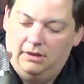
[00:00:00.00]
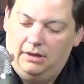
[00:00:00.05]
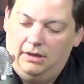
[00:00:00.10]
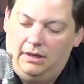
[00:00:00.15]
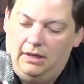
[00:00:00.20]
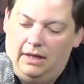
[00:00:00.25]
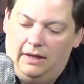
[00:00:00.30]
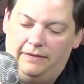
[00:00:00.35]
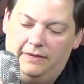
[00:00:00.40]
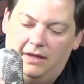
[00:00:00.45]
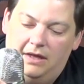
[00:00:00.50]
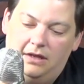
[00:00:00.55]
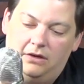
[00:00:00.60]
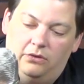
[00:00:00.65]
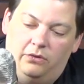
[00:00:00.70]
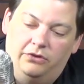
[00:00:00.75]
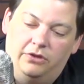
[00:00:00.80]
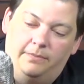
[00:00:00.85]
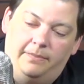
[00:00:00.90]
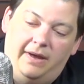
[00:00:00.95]
And then
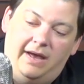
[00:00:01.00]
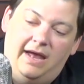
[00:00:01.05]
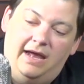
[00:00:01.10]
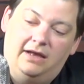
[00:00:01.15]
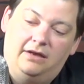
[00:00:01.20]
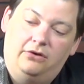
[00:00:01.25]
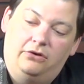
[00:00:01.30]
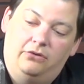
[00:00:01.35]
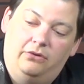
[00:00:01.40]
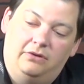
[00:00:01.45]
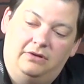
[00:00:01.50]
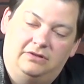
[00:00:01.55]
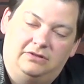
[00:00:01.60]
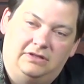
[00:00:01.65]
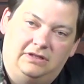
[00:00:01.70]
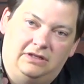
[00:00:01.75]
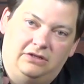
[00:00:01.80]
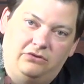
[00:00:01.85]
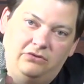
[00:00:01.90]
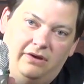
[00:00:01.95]
on the back, you're going to see
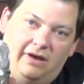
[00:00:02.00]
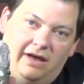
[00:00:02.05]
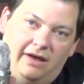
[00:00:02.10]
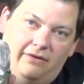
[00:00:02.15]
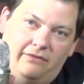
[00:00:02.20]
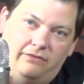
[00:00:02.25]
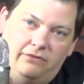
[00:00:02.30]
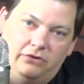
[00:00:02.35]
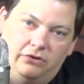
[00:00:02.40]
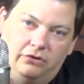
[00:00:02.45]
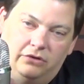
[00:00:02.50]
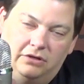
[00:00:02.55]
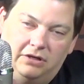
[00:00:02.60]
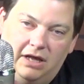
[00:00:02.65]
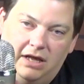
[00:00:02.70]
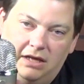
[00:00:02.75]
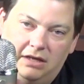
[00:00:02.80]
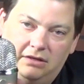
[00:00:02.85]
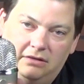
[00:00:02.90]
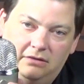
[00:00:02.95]
you have your
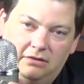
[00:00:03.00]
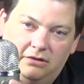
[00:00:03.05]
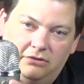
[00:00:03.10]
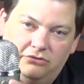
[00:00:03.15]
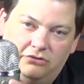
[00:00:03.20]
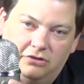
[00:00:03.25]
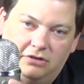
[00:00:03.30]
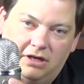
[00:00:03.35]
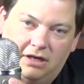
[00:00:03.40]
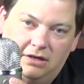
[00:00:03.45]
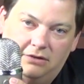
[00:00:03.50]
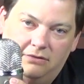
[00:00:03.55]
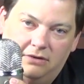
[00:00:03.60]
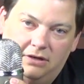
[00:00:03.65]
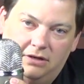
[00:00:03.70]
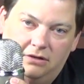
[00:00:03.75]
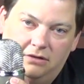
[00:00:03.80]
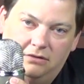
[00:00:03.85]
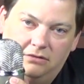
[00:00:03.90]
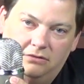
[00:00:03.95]
gain. Here's your gain right
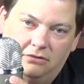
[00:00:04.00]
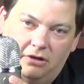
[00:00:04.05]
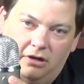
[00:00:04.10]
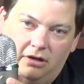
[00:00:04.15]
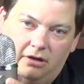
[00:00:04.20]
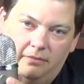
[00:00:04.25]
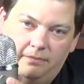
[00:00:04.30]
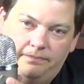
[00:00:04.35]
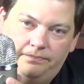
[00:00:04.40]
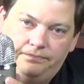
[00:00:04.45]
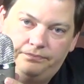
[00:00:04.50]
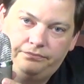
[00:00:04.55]
here, knob.